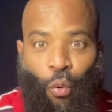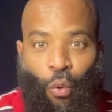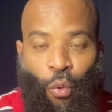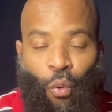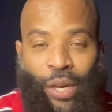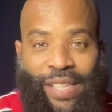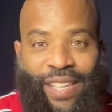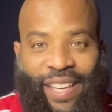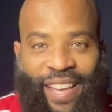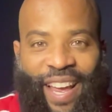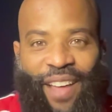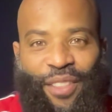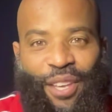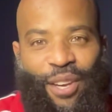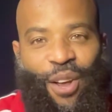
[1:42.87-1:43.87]
we
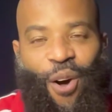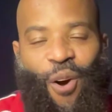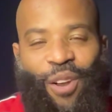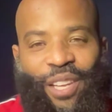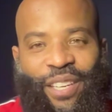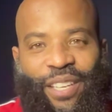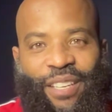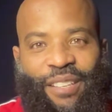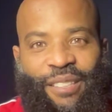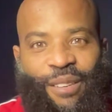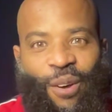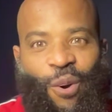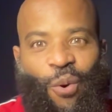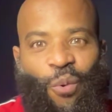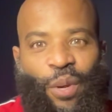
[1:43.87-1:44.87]
together in all of this.
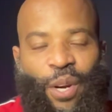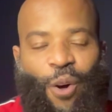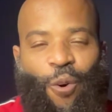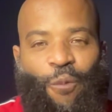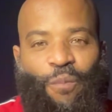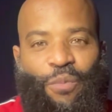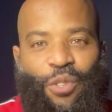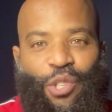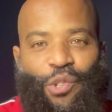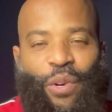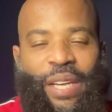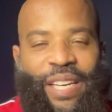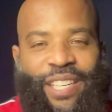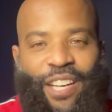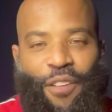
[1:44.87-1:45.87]
So we don't
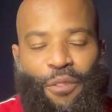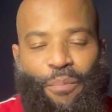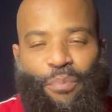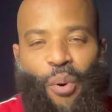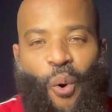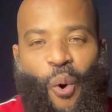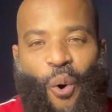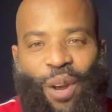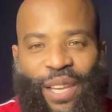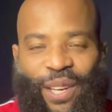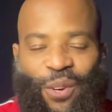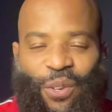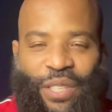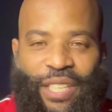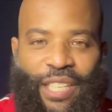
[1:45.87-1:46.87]
treat each other poorly
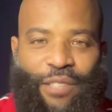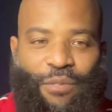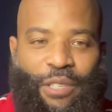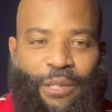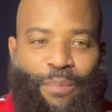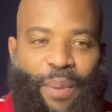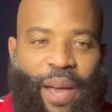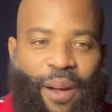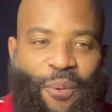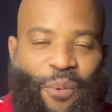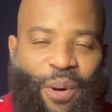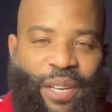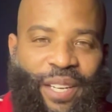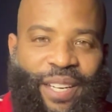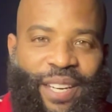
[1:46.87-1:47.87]
or disrespect
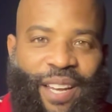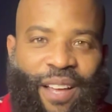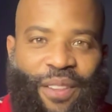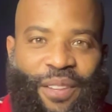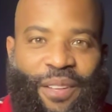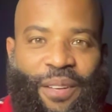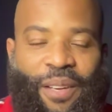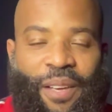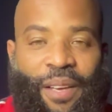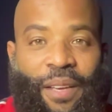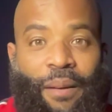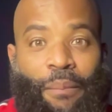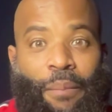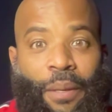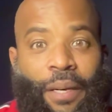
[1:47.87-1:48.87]
one another.
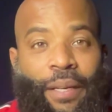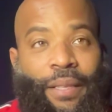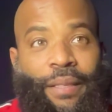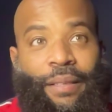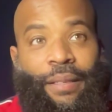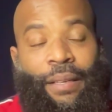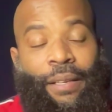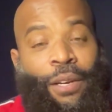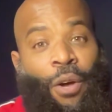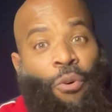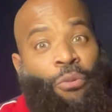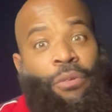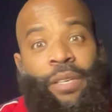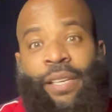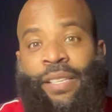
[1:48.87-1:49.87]
But,
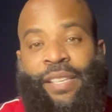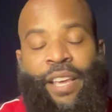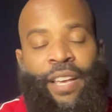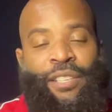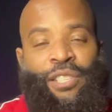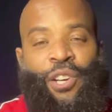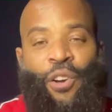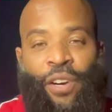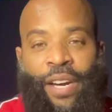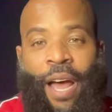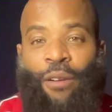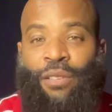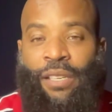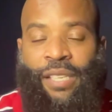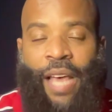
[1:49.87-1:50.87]
it's turning
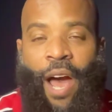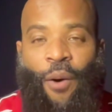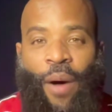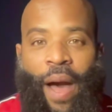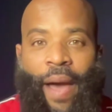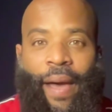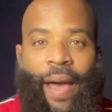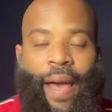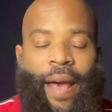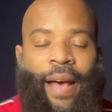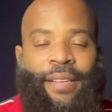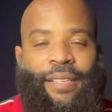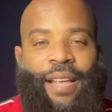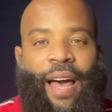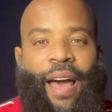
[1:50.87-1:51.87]
out just as
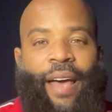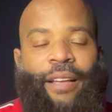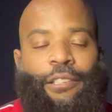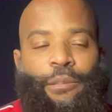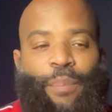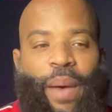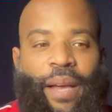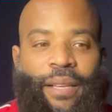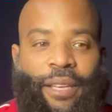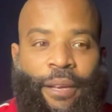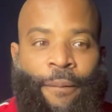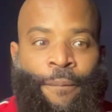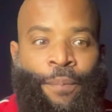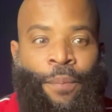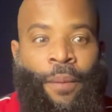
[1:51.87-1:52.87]
I expected.
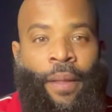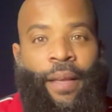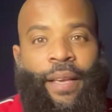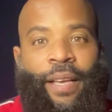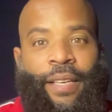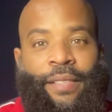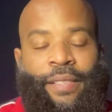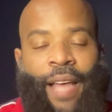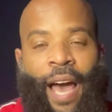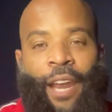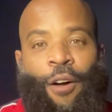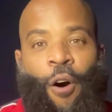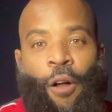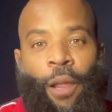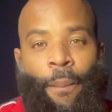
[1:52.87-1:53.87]
It's not
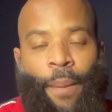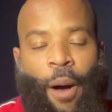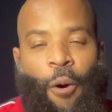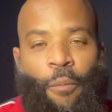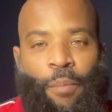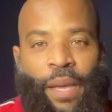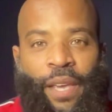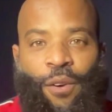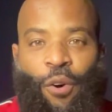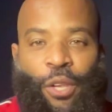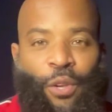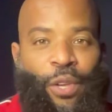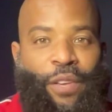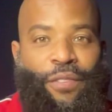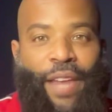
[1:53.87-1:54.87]
all about me, or
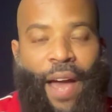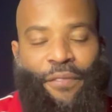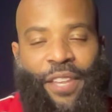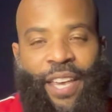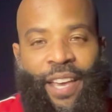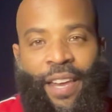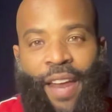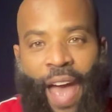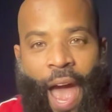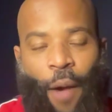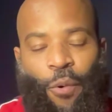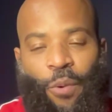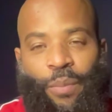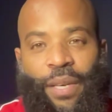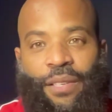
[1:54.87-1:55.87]
you even have to
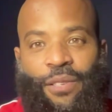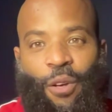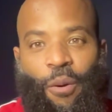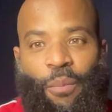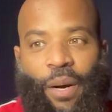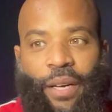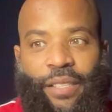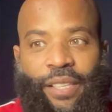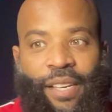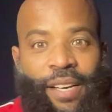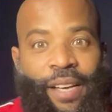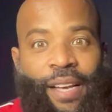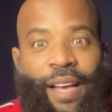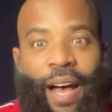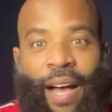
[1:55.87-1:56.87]
interact with me so much.
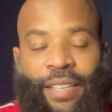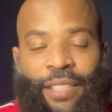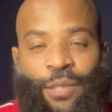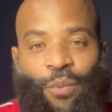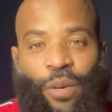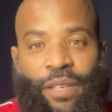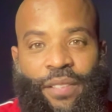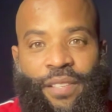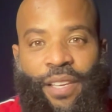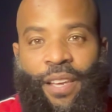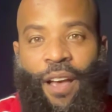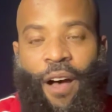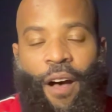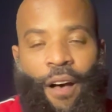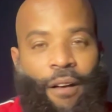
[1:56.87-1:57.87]
I just want to see
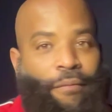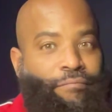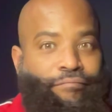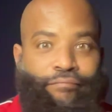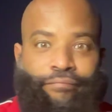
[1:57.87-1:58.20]
y'all